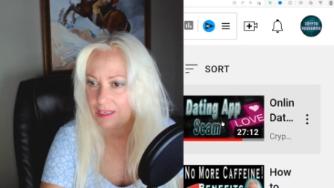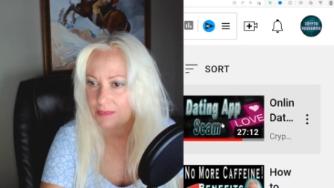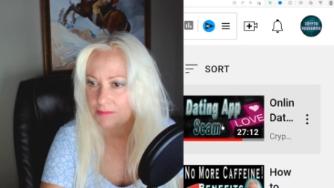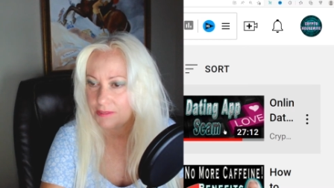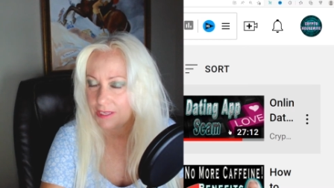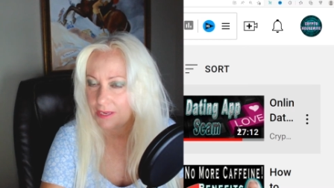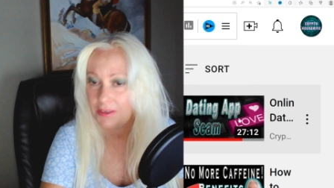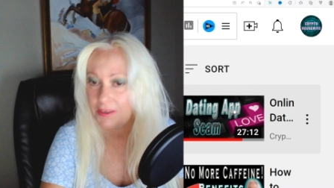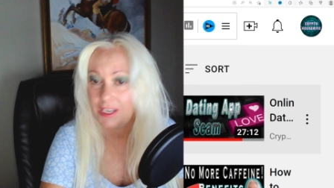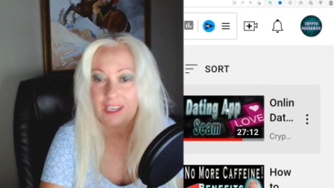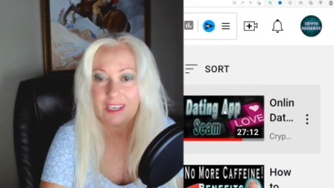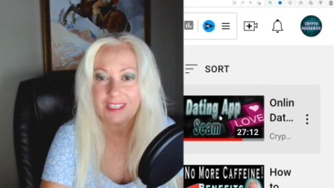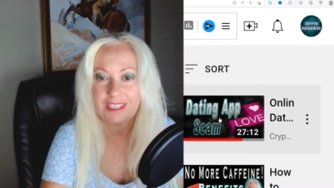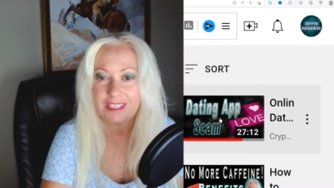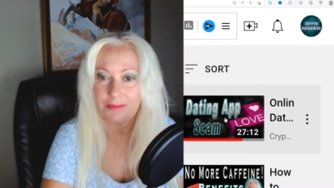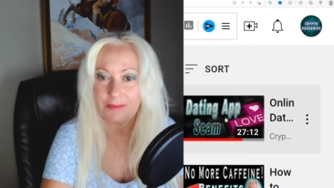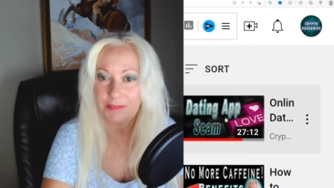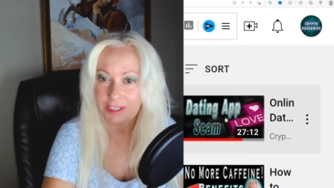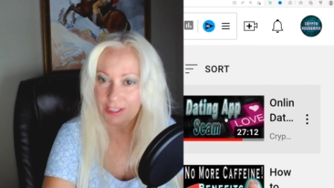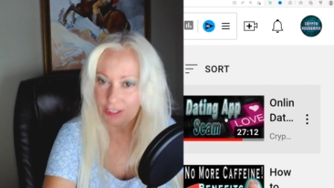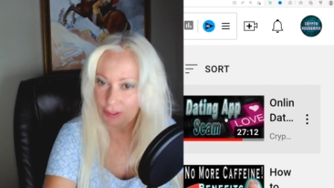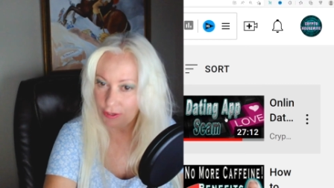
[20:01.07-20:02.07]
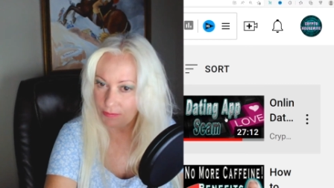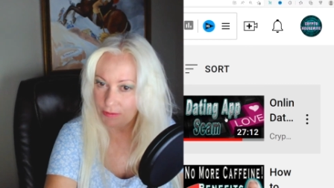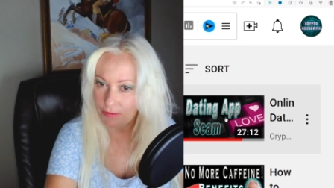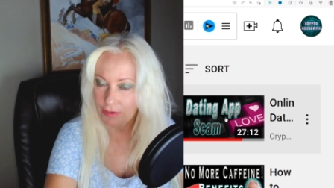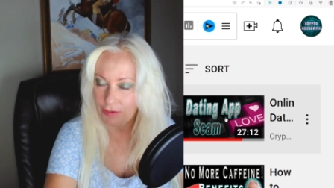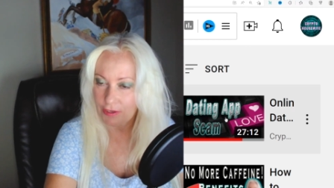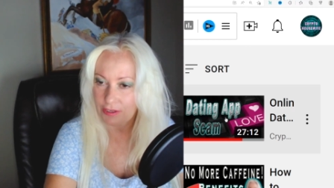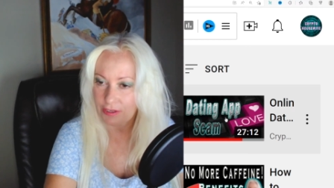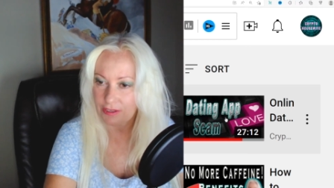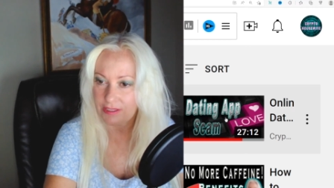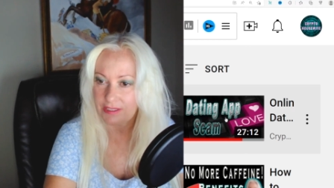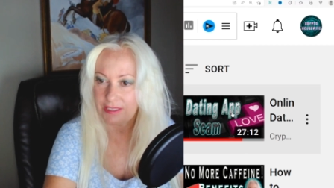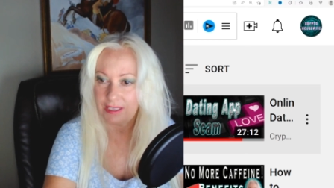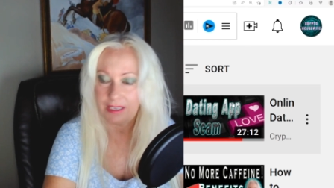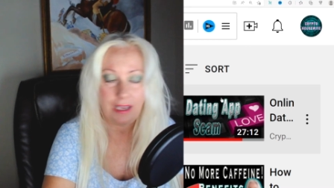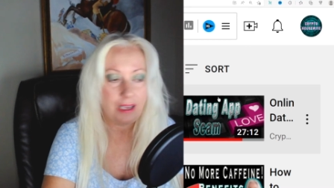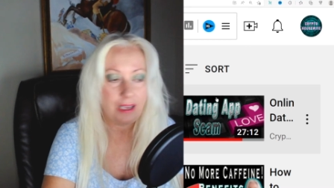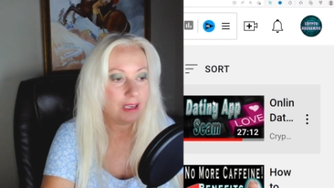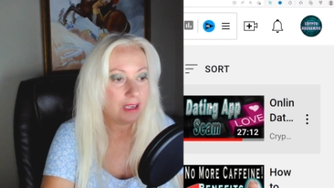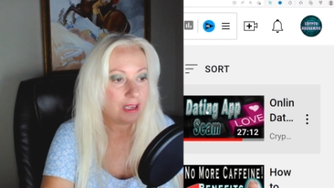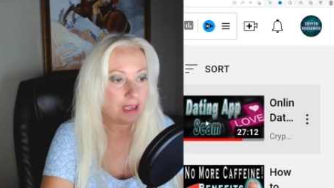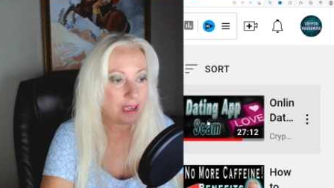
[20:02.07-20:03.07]
app scam, because I'm into
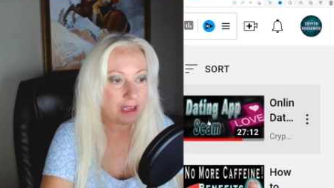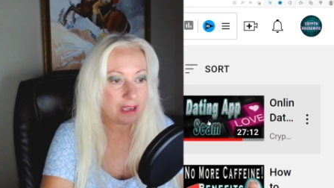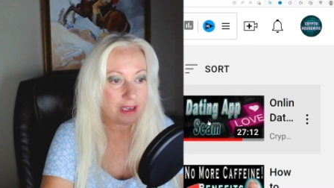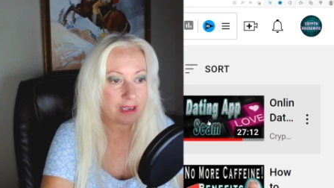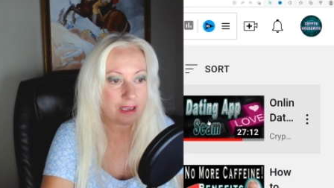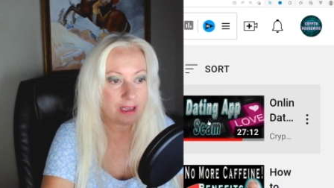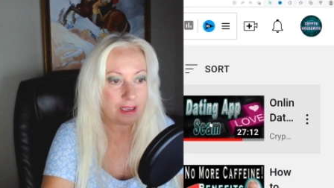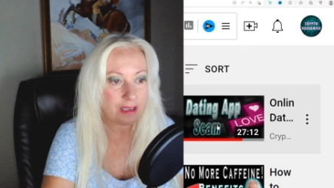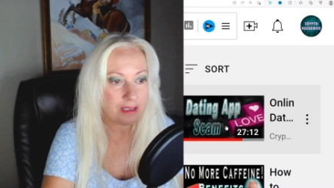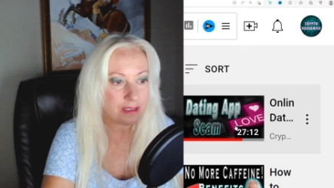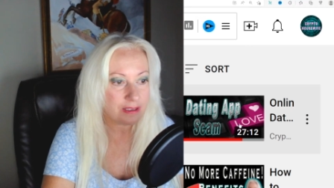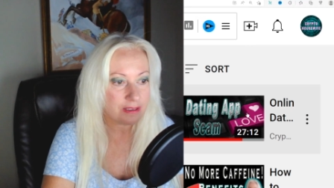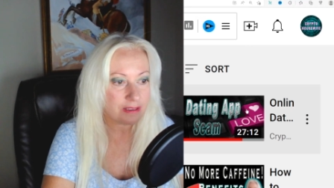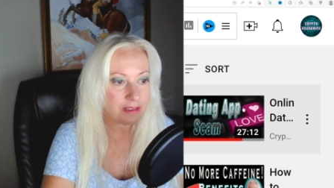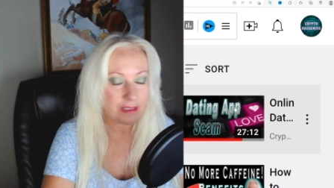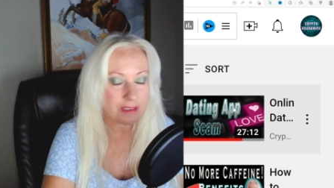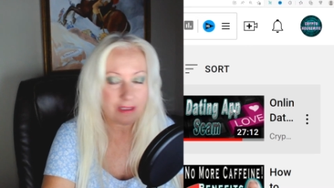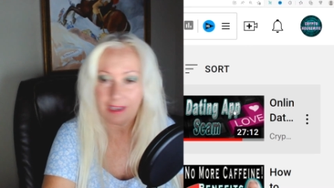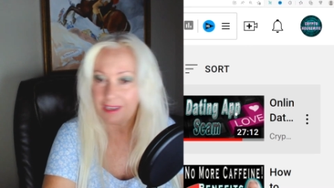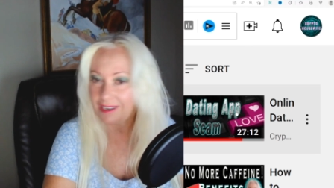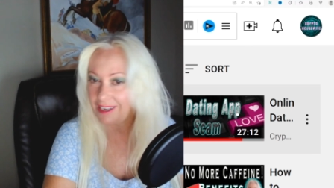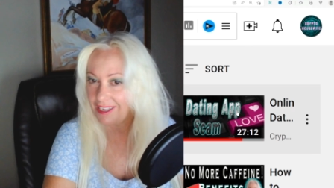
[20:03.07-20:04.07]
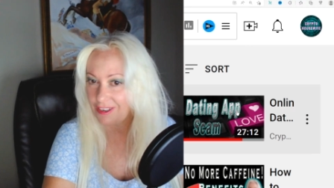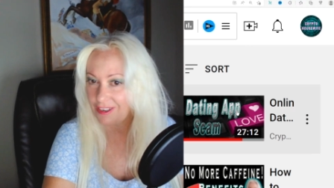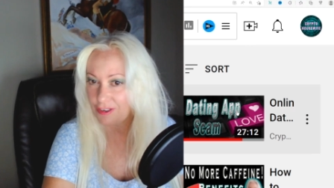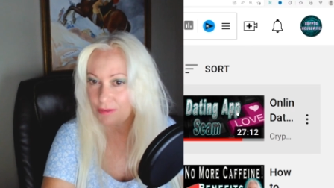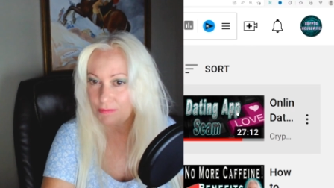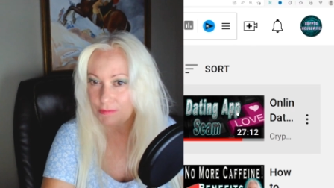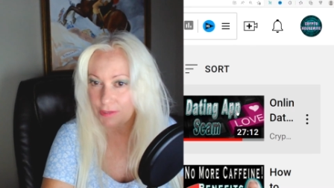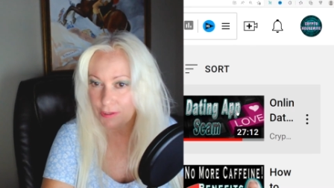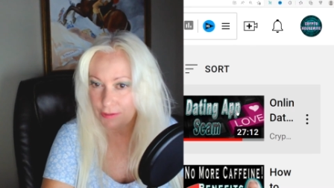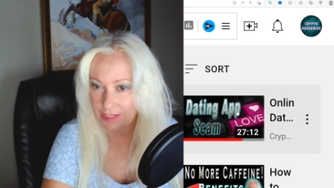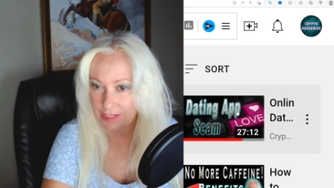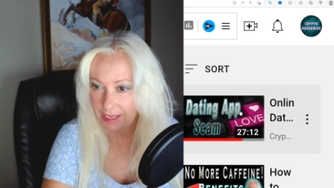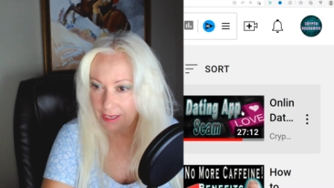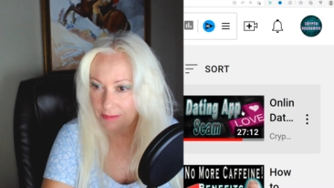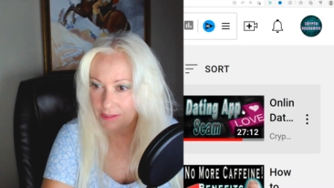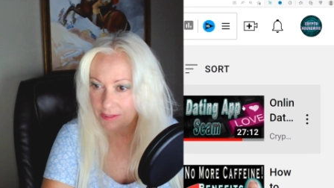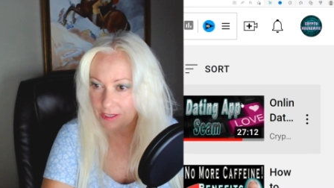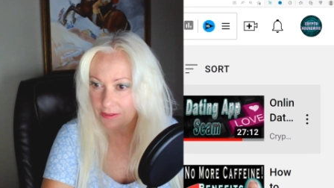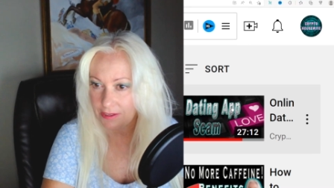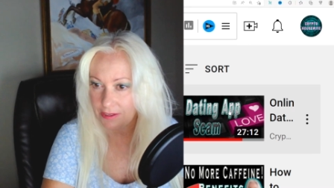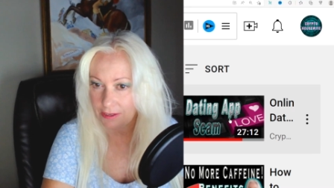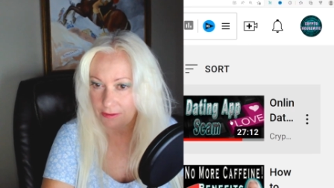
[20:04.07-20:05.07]
cryptocurrency, and there's a lot of crypto
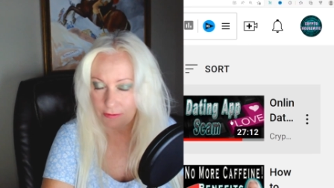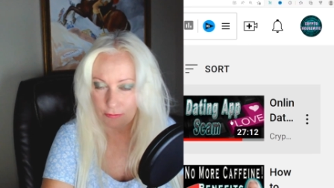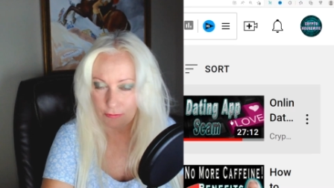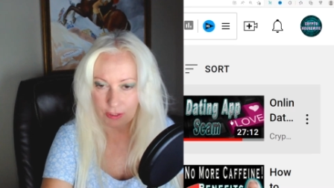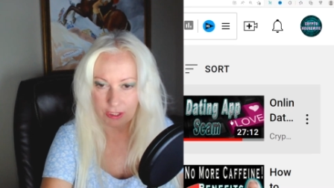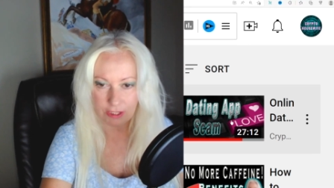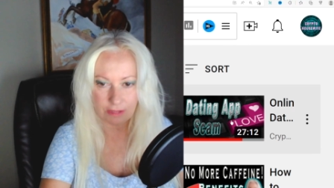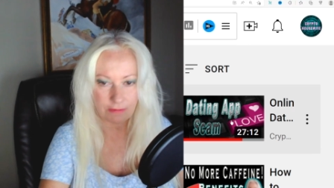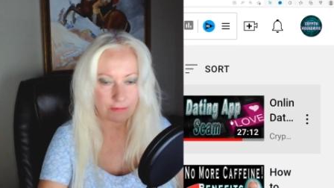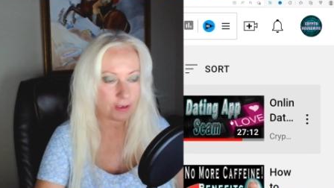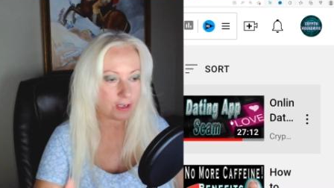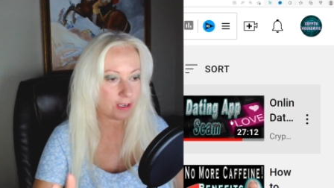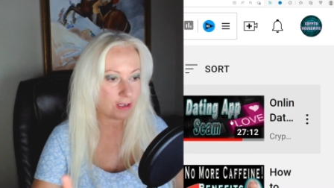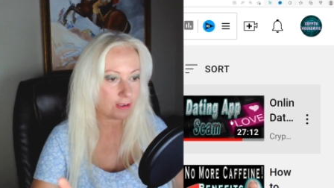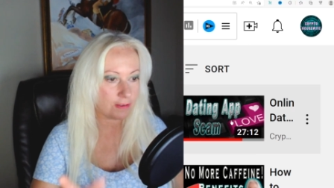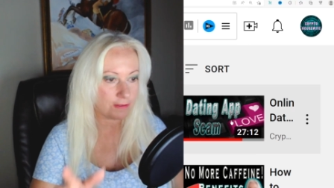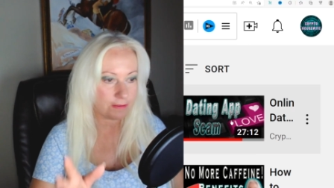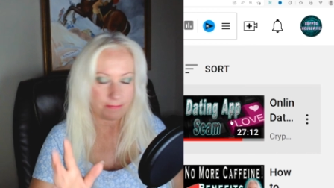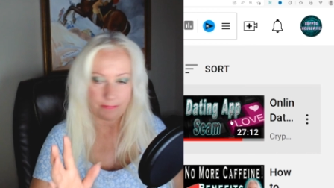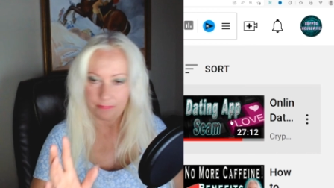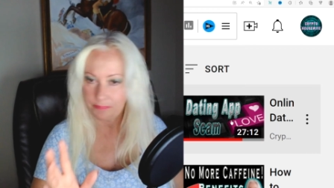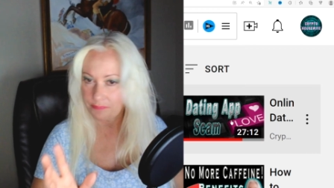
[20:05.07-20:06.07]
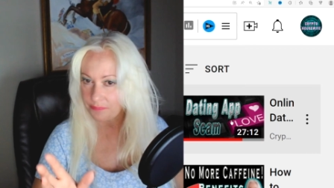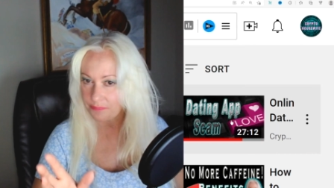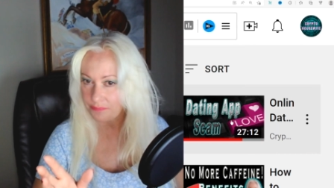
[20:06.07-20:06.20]
scams out there which involve